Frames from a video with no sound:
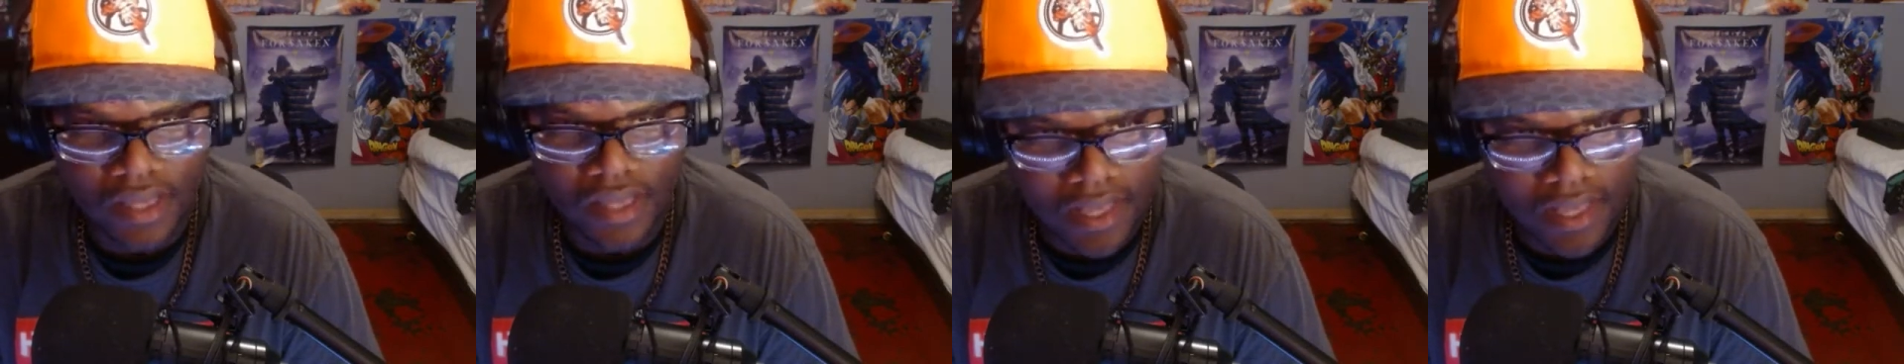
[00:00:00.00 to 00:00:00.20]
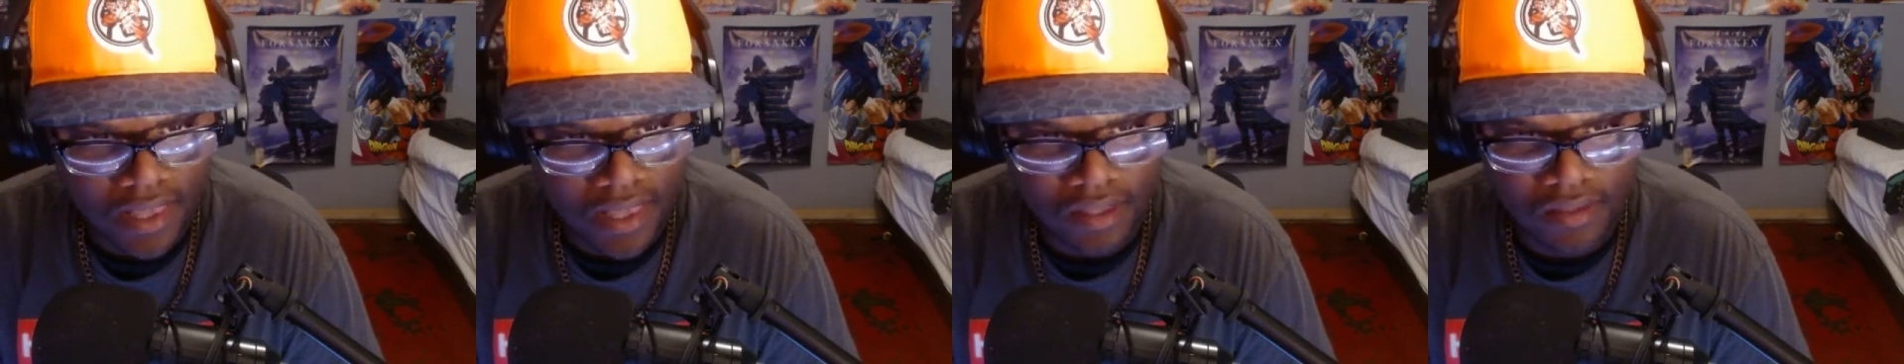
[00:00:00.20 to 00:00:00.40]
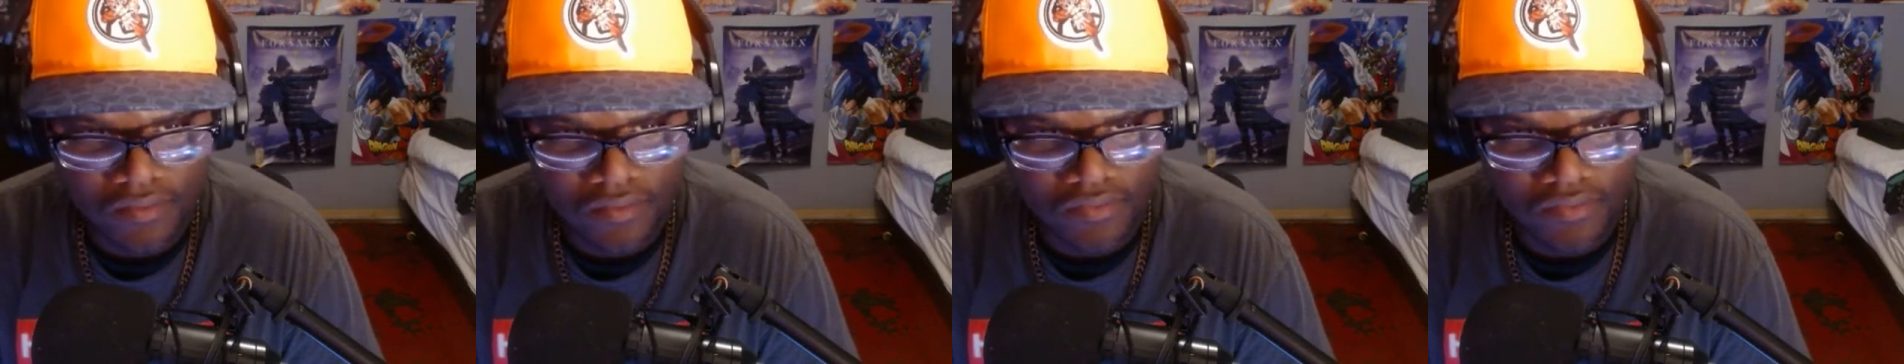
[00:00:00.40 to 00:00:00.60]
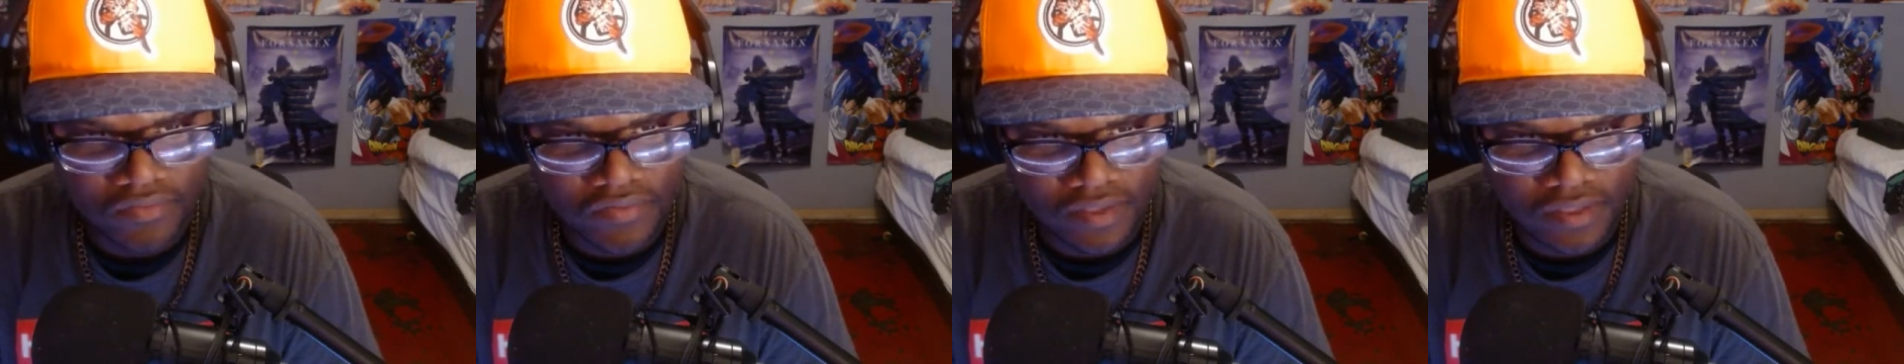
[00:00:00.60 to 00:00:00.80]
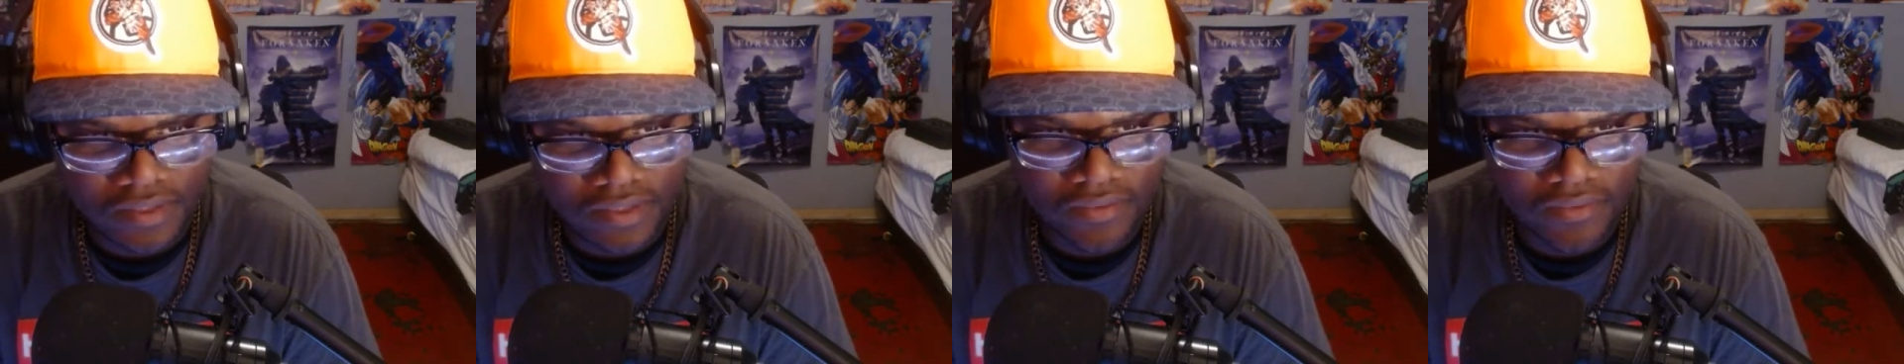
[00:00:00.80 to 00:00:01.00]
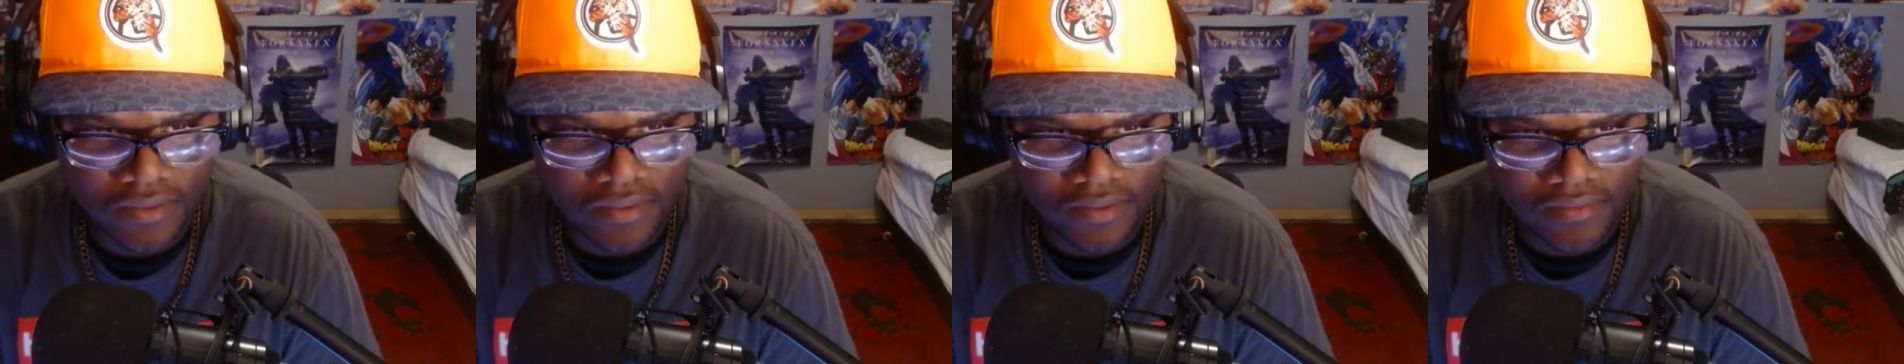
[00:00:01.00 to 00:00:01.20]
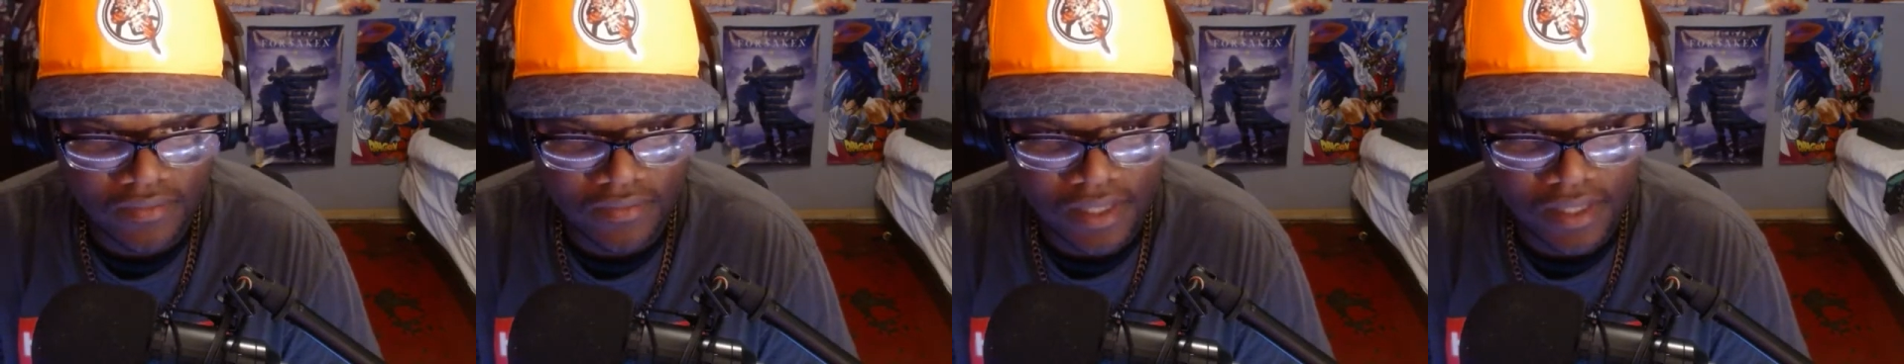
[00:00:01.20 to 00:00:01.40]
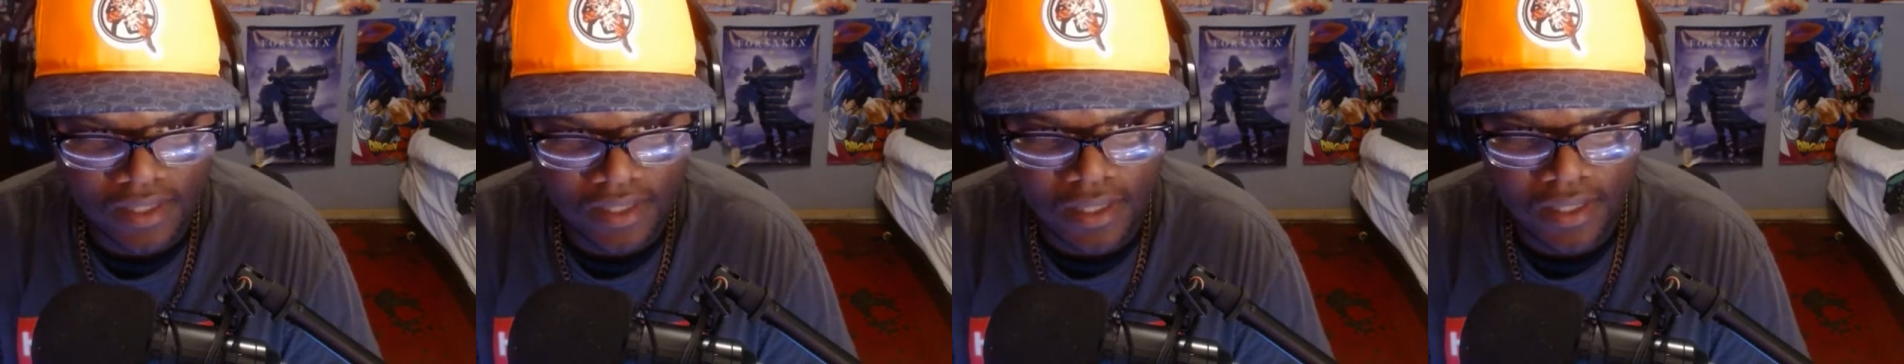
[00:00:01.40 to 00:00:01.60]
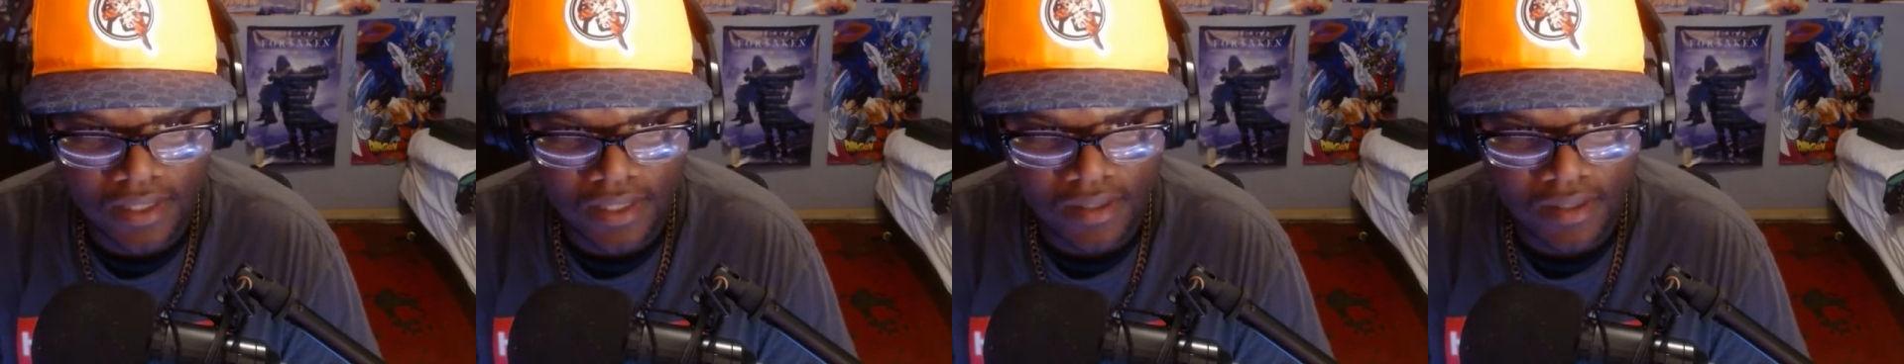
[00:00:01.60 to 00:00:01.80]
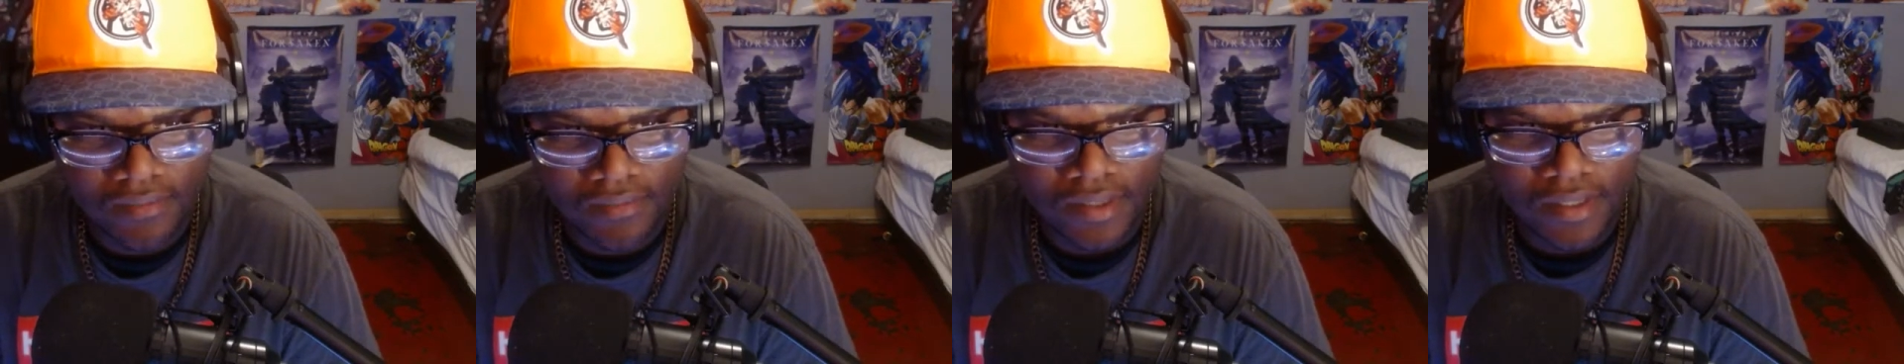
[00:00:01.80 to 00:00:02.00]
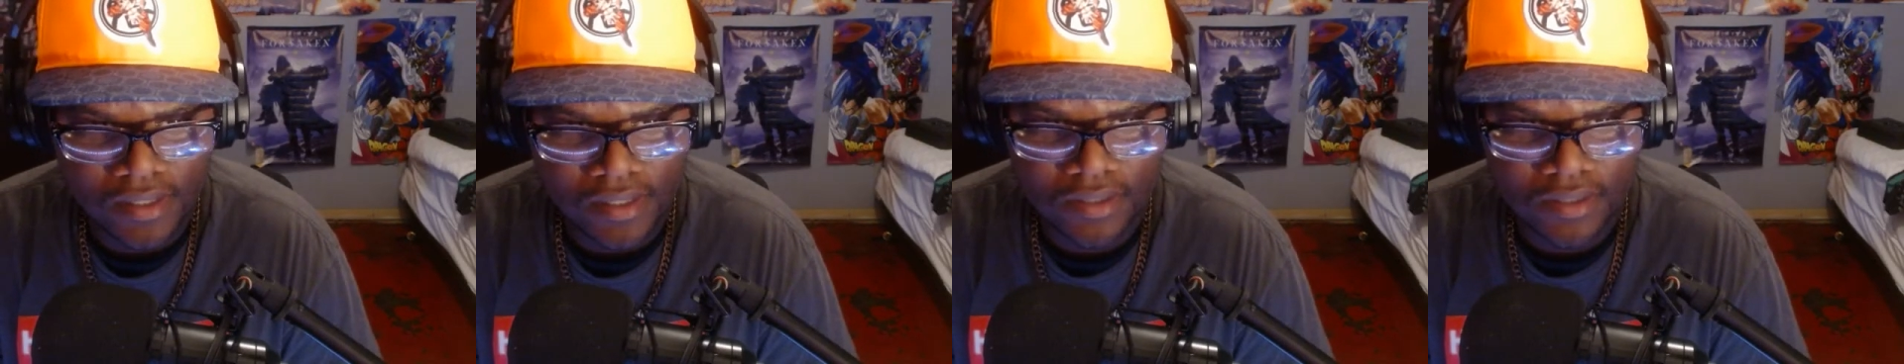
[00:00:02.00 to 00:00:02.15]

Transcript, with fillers: act like a little fish or whatever. And I got up.